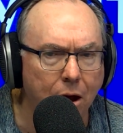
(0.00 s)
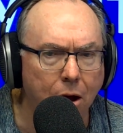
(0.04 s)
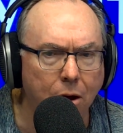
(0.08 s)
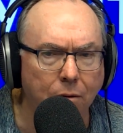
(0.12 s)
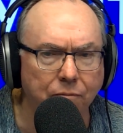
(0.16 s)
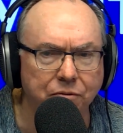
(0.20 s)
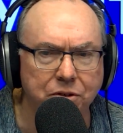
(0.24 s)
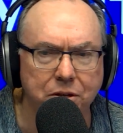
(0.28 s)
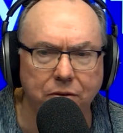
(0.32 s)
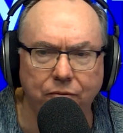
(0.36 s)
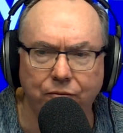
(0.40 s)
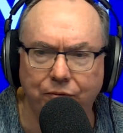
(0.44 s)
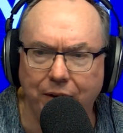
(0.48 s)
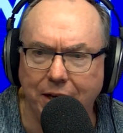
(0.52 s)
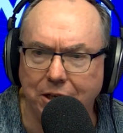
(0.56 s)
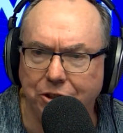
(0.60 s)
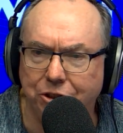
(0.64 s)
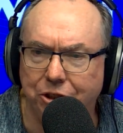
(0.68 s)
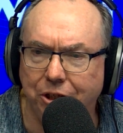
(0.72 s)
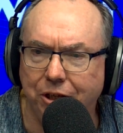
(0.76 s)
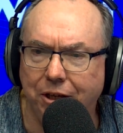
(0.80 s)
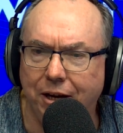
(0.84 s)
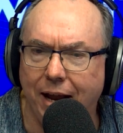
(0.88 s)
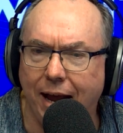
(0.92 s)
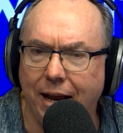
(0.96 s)
of
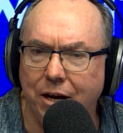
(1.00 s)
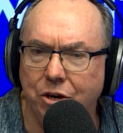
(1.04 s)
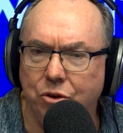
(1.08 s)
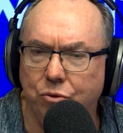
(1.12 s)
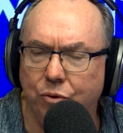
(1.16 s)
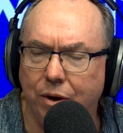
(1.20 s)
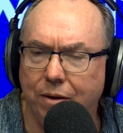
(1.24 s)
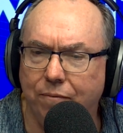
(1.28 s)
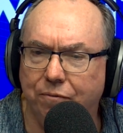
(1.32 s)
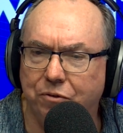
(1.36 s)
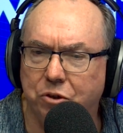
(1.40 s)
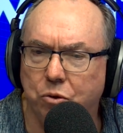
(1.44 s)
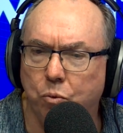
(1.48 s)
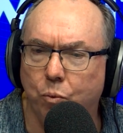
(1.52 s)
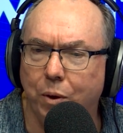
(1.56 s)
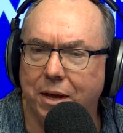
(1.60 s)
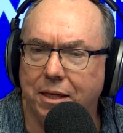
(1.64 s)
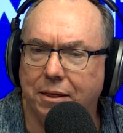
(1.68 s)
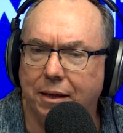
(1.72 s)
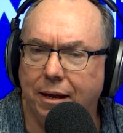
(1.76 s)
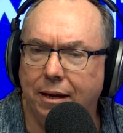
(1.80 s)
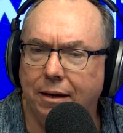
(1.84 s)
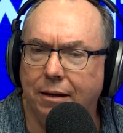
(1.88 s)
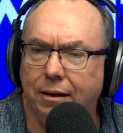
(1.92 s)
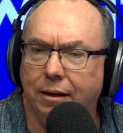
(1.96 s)
division and drift
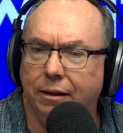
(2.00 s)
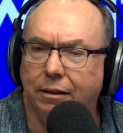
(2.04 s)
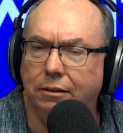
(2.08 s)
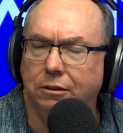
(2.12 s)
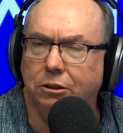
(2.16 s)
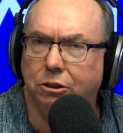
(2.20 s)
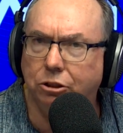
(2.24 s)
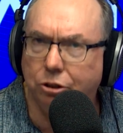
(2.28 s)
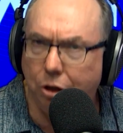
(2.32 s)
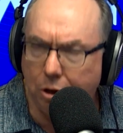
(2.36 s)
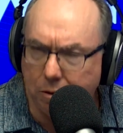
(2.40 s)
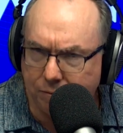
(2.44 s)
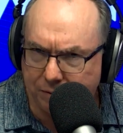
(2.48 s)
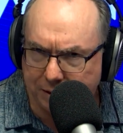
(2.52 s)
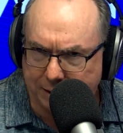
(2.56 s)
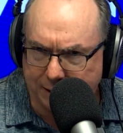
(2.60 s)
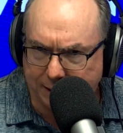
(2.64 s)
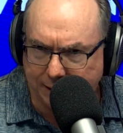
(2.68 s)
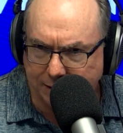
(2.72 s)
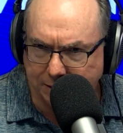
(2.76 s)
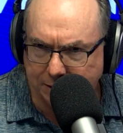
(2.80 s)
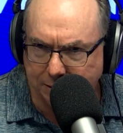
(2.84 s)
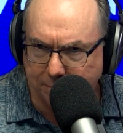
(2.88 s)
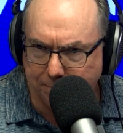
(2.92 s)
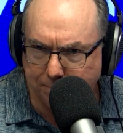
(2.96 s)
within
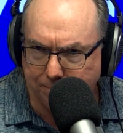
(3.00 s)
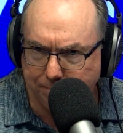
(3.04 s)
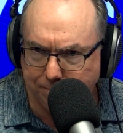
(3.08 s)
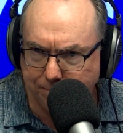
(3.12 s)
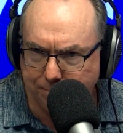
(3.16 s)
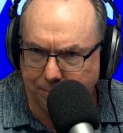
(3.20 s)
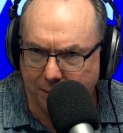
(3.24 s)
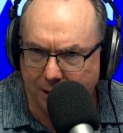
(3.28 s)
conservatism